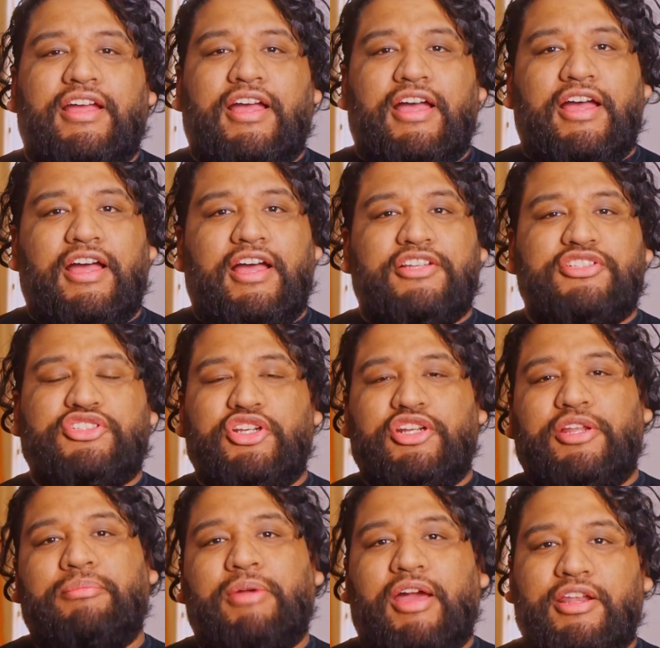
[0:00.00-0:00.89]
a
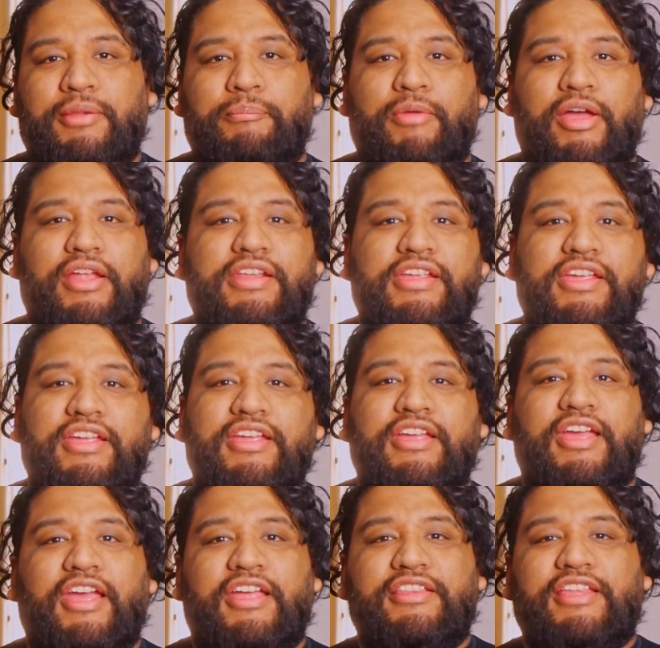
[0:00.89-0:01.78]
certain amount of money,
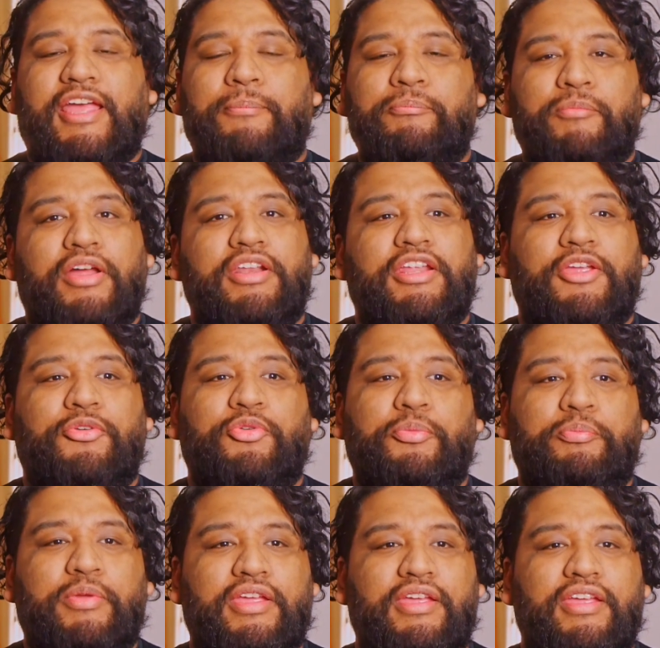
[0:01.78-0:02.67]
and that money
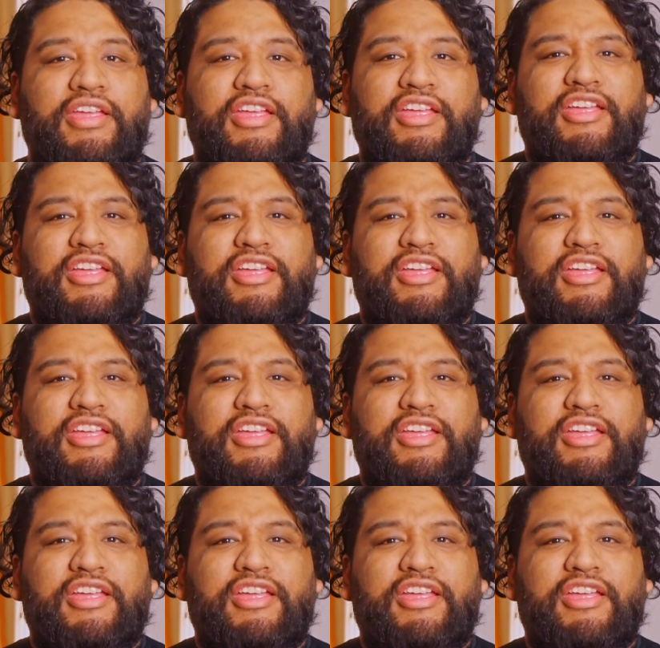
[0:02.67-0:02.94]
will be